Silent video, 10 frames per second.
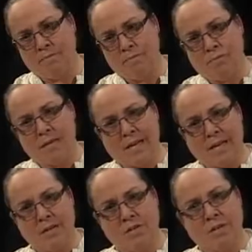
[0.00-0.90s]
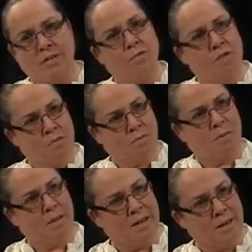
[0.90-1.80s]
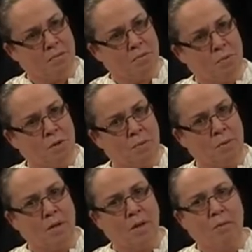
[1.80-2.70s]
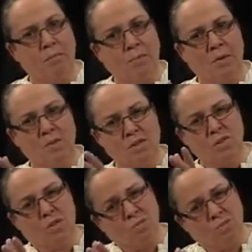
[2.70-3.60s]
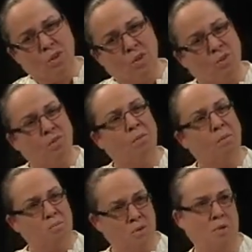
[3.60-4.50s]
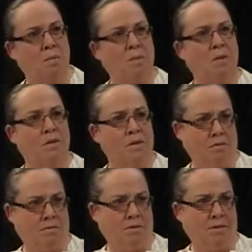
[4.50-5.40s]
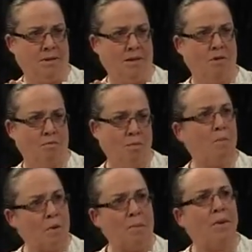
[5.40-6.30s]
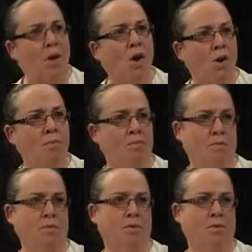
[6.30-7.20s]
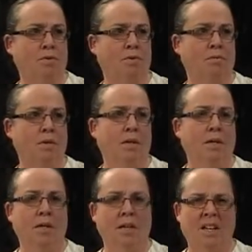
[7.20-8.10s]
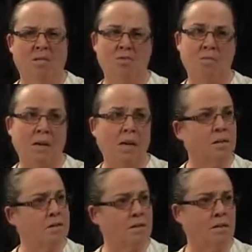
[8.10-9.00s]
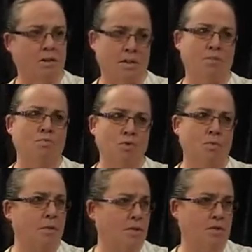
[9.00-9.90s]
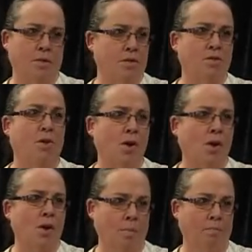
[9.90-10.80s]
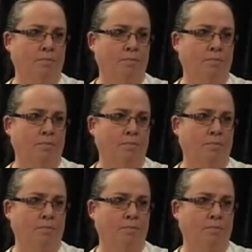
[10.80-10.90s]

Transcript: boarding house stuff, which is probably a little more permanent. But because it's not a real permanent home for a person, and a rooming house, is a room. It's not a home.